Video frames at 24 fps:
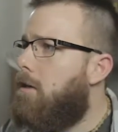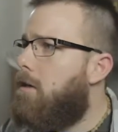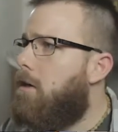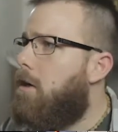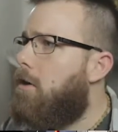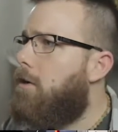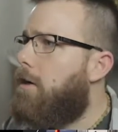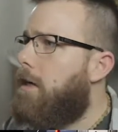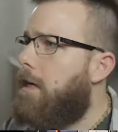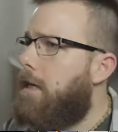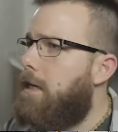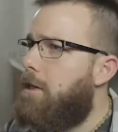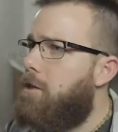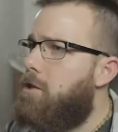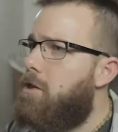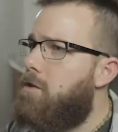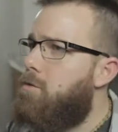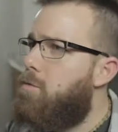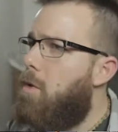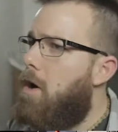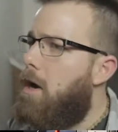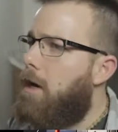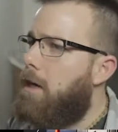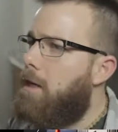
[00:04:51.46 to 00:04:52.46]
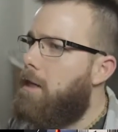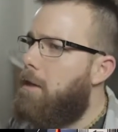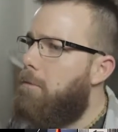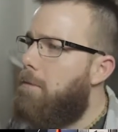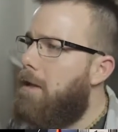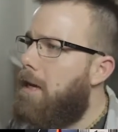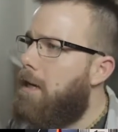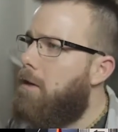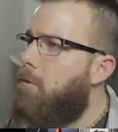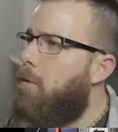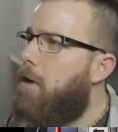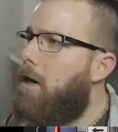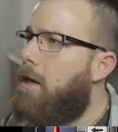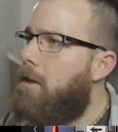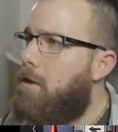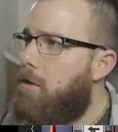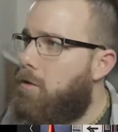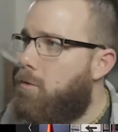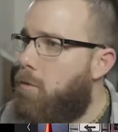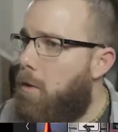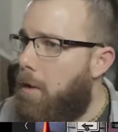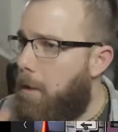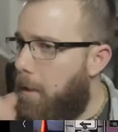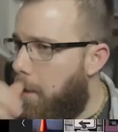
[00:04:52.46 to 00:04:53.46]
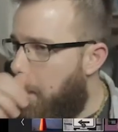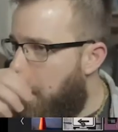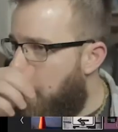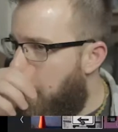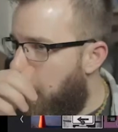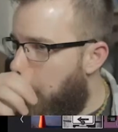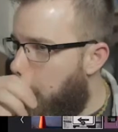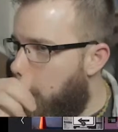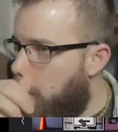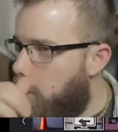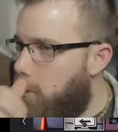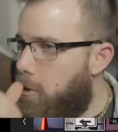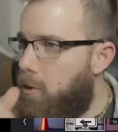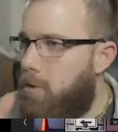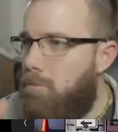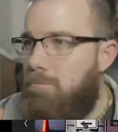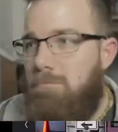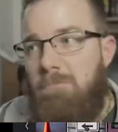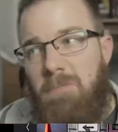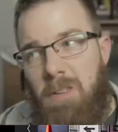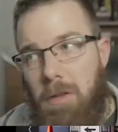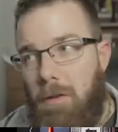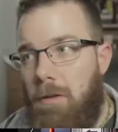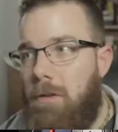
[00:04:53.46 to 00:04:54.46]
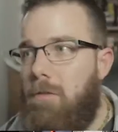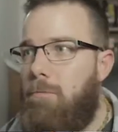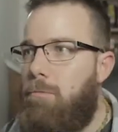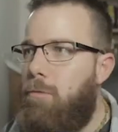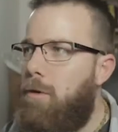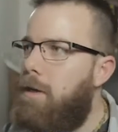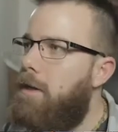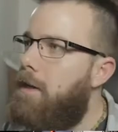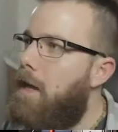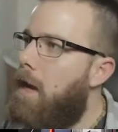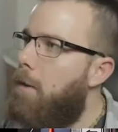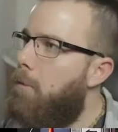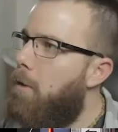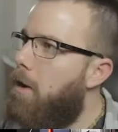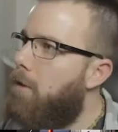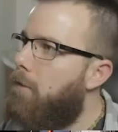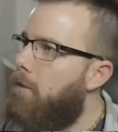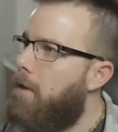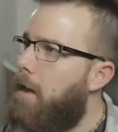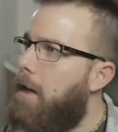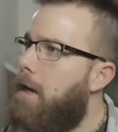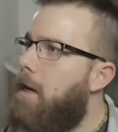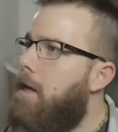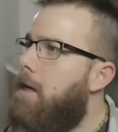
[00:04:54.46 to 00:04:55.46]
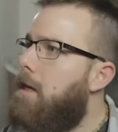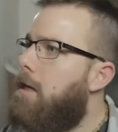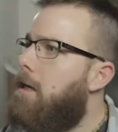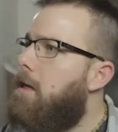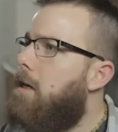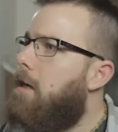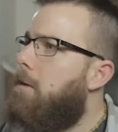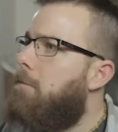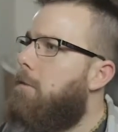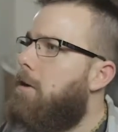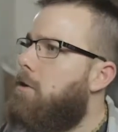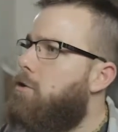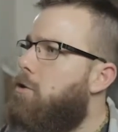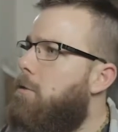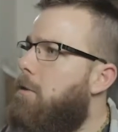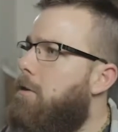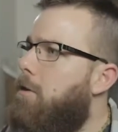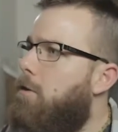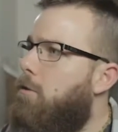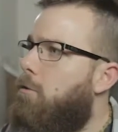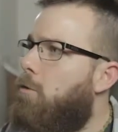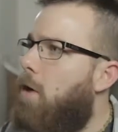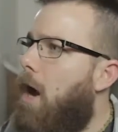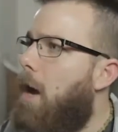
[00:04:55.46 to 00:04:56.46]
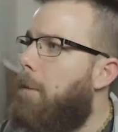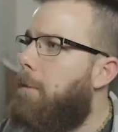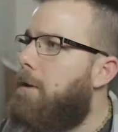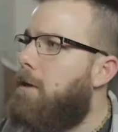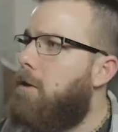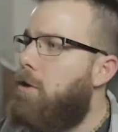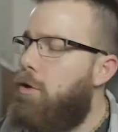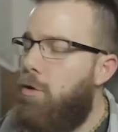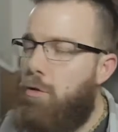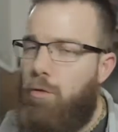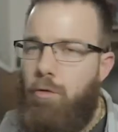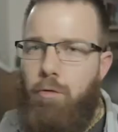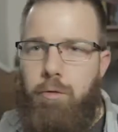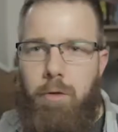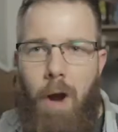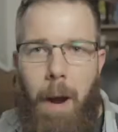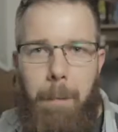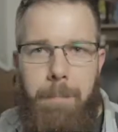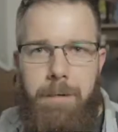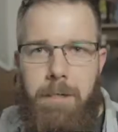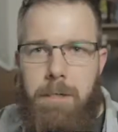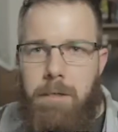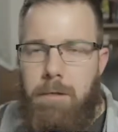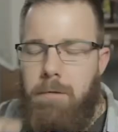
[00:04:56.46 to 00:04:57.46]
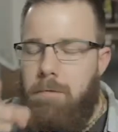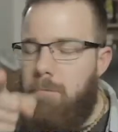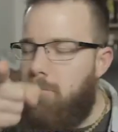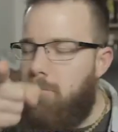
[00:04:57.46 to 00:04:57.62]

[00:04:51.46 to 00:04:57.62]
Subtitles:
Okay, just walk, and you black and whited this one, which looks pretty damn well for that. I'm not sure about the cropping. You cropped.